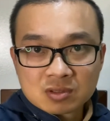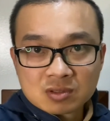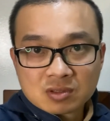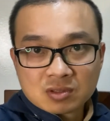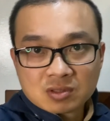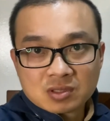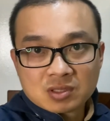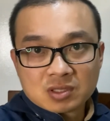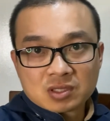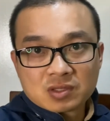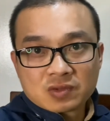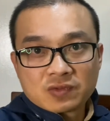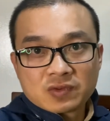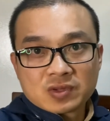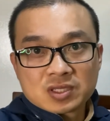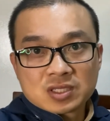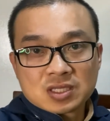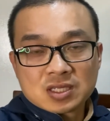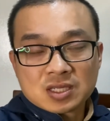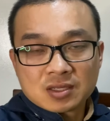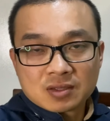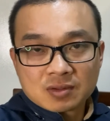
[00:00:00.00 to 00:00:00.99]
That's the first
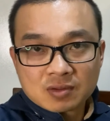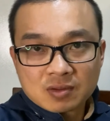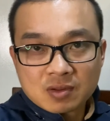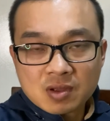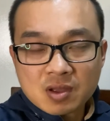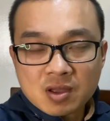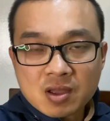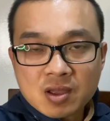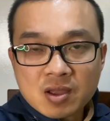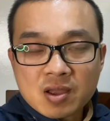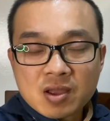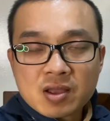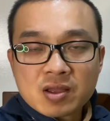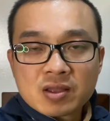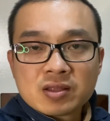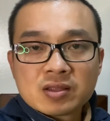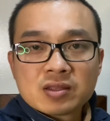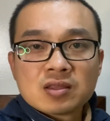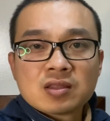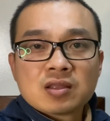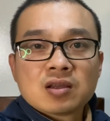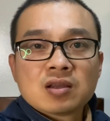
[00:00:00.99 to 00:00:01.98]
thing.
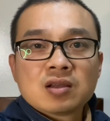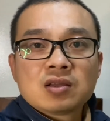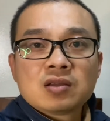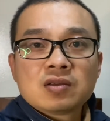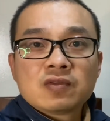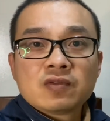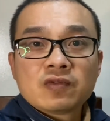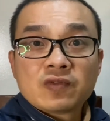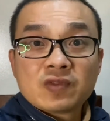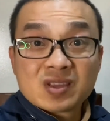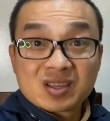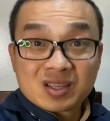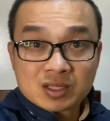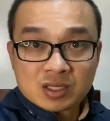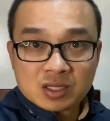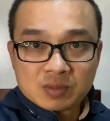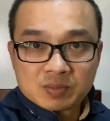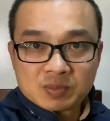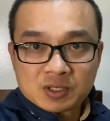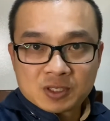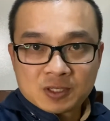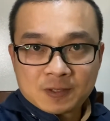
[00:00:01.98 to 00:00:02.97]
The
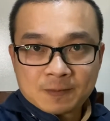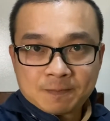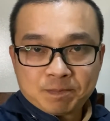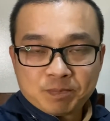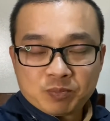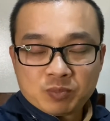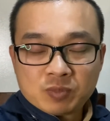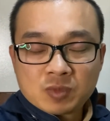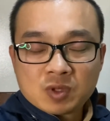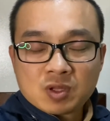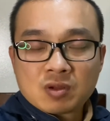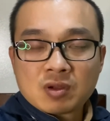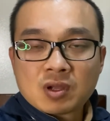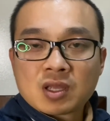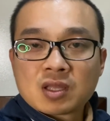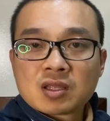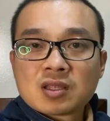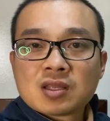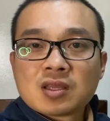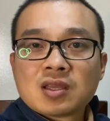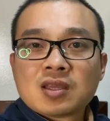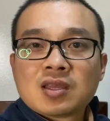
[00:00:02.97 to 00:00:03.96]
fingertips, right?
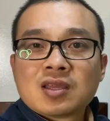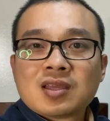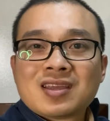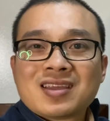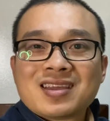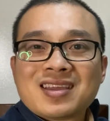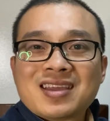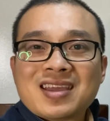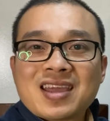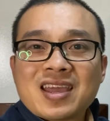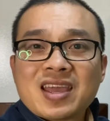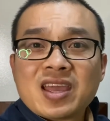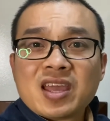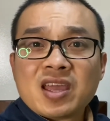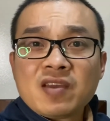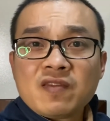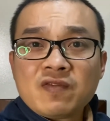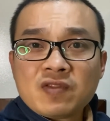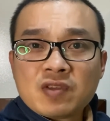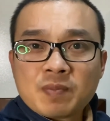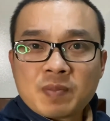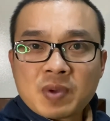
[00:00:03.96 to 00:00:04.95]
If
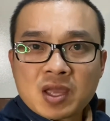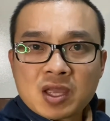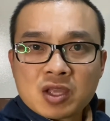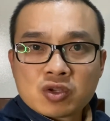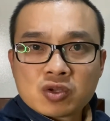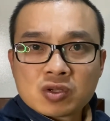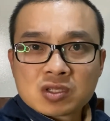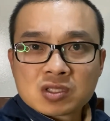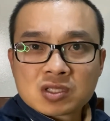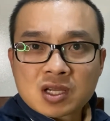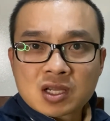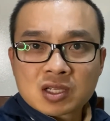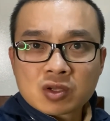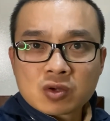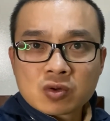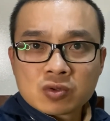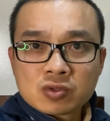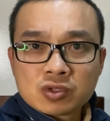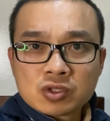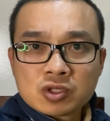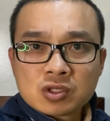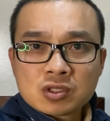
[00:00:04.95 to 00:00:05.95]
the patient's
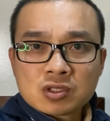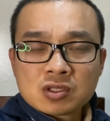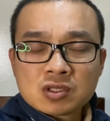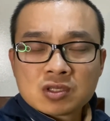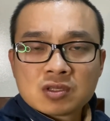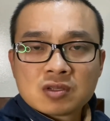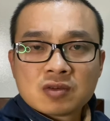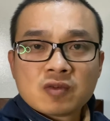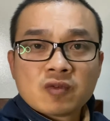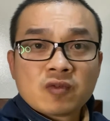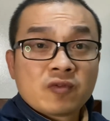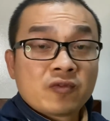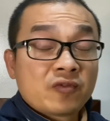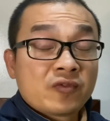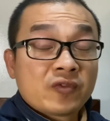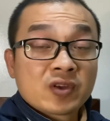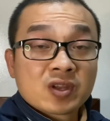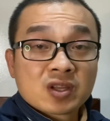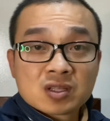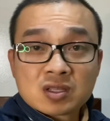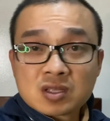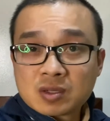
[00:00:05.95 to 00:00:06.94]
unconscious,
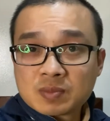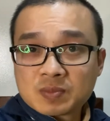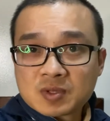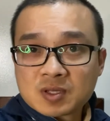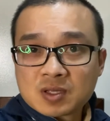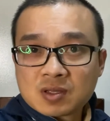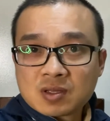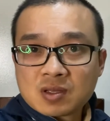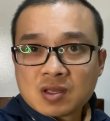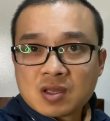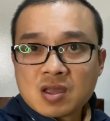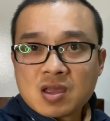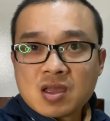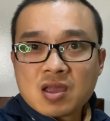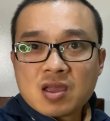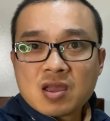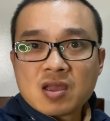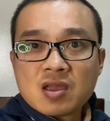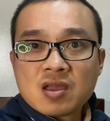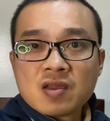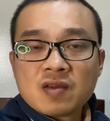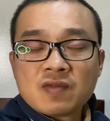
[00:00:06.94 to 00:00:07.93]
fingertips.
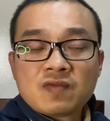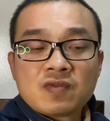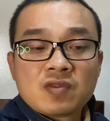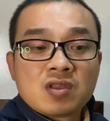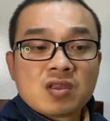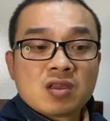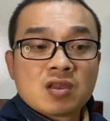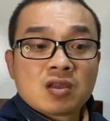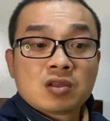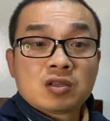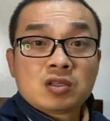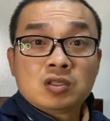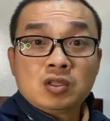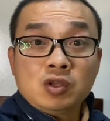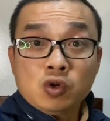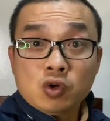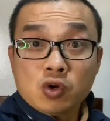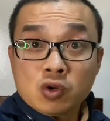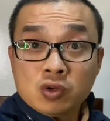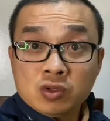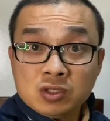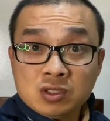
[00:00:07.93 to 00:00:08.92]
If they're still
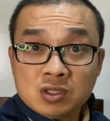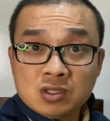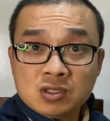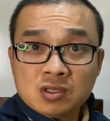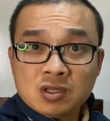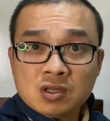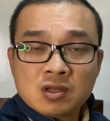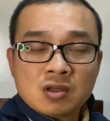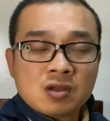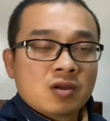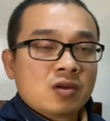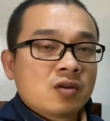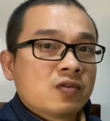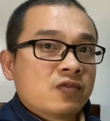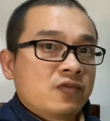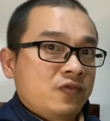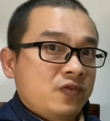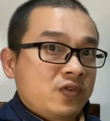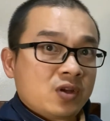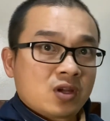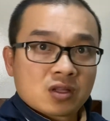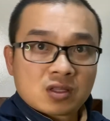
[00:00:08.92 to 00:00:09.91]
conscious,
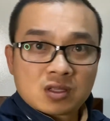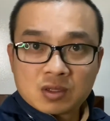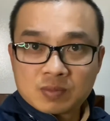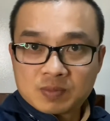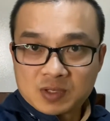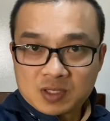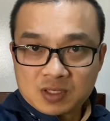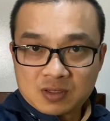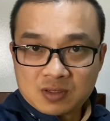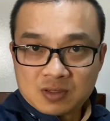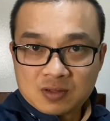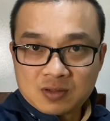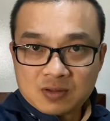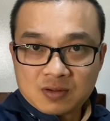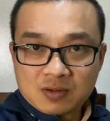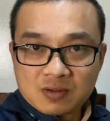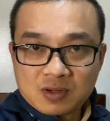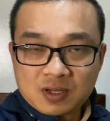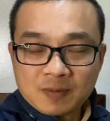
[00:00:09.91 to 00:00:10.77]
fingertips, right?